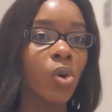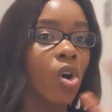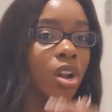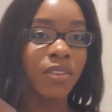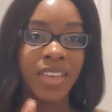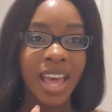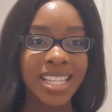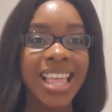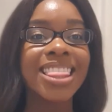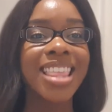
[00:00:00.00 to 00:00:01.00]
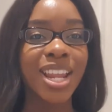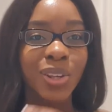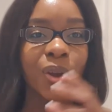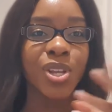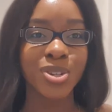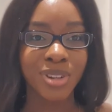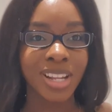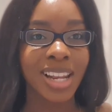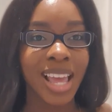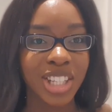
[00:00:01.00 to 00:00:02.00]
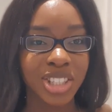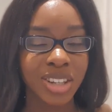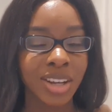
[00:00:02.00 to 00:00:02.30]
all of that, and then you go to the lecture.